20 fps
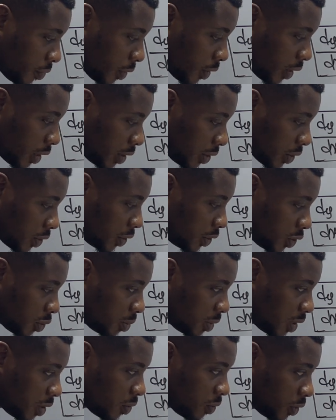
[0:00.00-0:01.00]
is going to
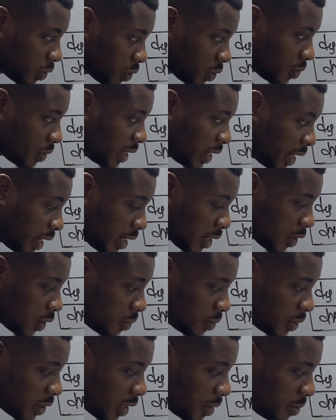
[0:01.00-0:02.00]
be equal to, when n
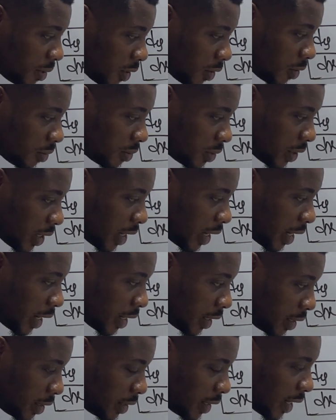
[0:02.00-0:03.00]
comes and becomes
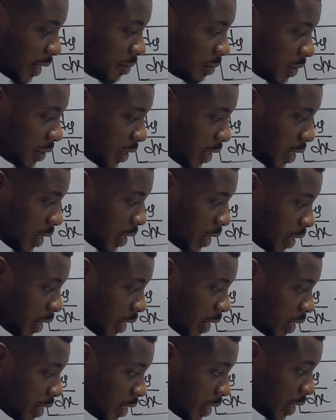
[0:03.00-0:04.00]
n times a,
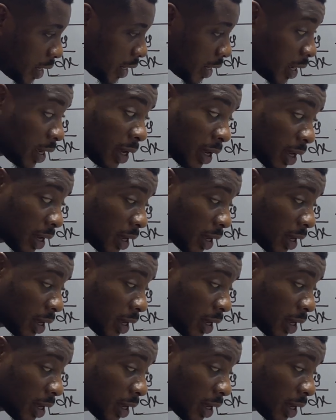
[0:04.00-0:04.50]
na,